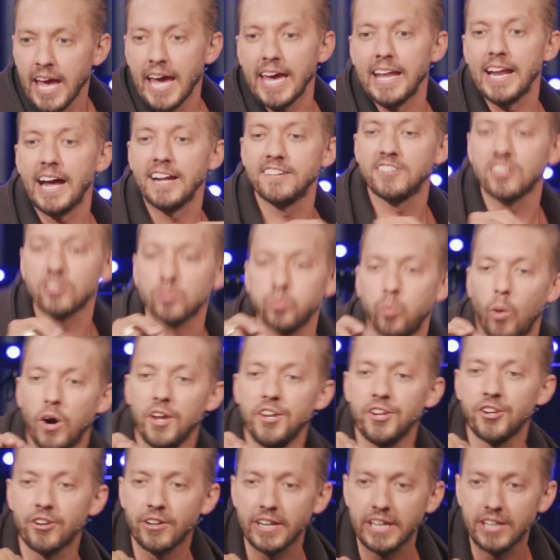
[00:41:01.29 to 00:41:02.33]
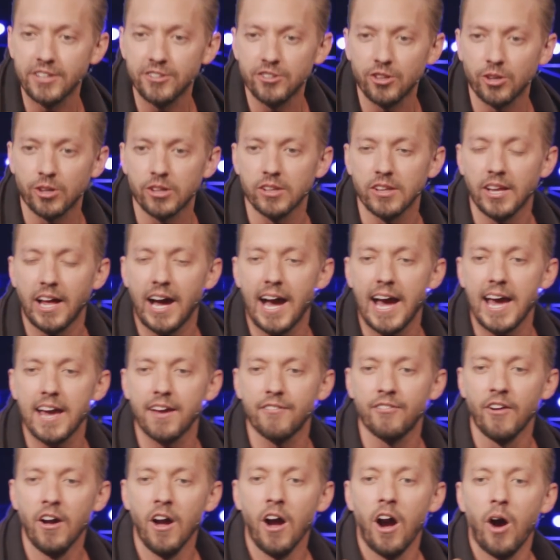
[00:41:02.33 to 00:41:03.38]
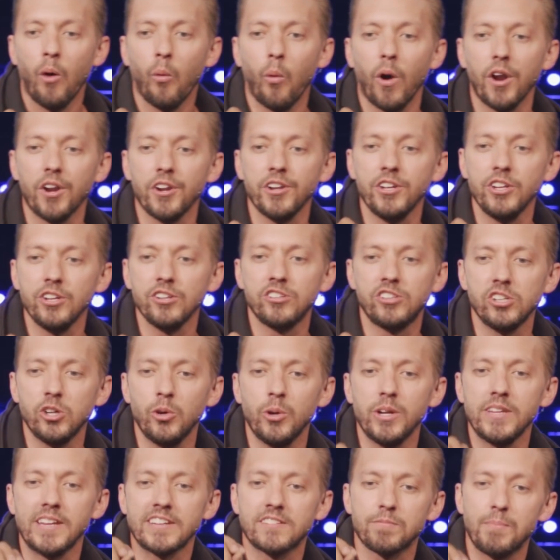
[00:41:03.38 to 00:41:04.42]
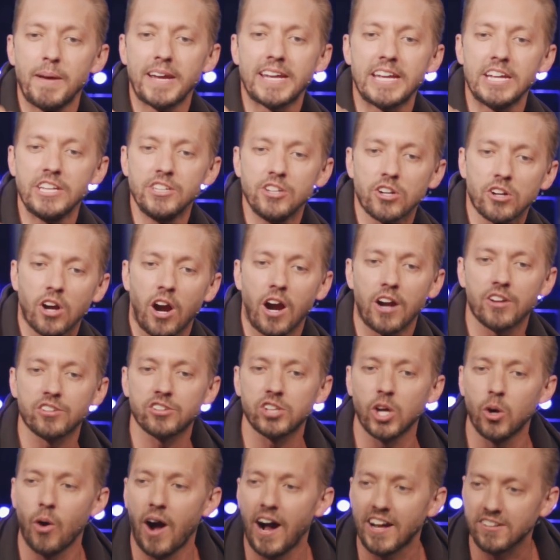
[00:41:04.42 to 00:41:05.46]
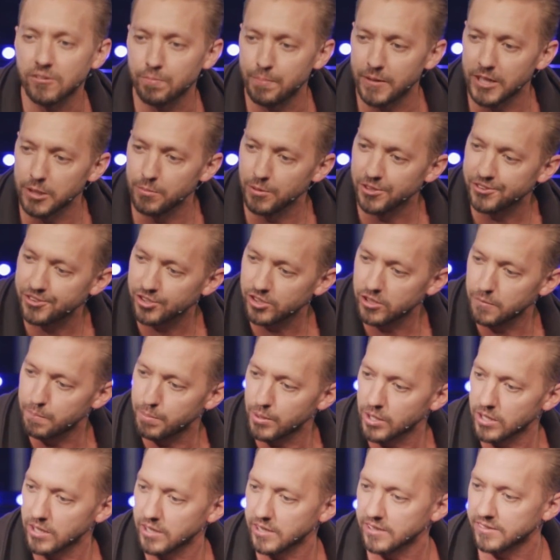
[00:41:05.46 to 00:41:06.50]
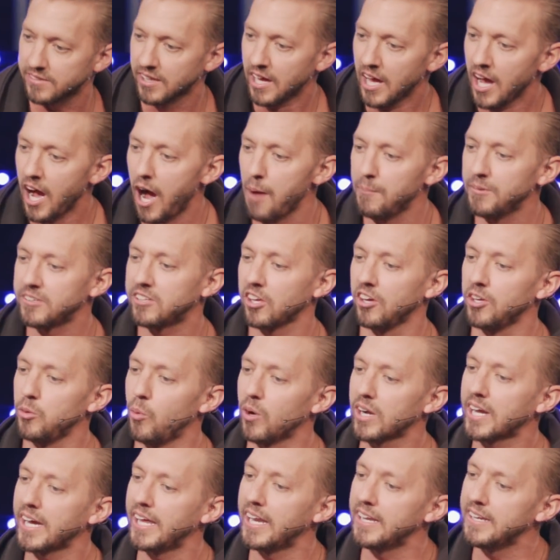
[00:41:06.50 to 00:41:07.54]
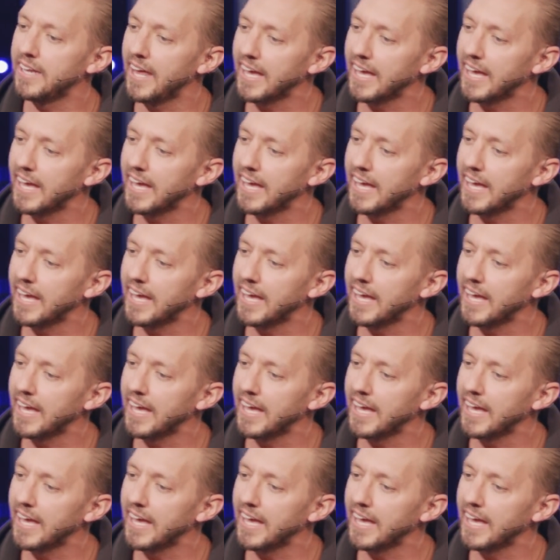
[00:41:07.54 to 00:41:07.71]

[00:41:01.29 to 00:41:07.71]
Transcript: And I just wonder in your life, what are you doing that's making your heart so hospitable to the birds? I mean, tell me what kind of